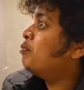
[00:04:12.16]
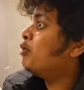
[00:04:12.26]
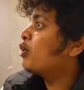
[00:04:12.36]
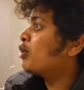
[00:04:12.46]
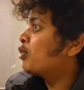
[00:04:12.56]

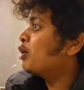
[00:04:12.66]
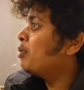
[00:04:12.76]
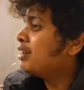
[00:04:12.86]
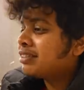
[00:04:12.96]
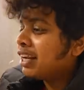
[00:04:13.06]
Bro, could you
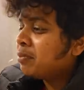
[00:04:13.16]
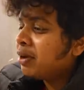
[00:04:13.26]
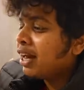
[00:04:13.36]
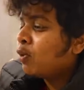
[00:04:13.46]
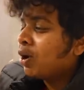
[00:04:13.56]
please tell
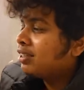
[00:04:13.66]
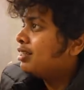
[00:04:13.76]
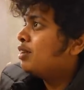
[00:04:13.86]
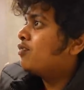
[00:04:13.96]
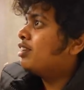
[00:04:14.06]
me like what is
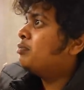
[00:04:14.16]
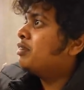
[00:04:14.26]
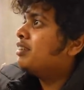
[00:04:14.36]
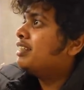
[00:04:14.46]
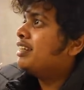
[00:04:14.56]
the difference
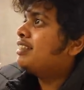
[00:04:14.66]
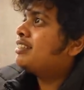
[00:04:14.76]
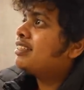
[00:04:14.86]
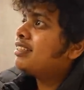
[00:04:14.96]
between these?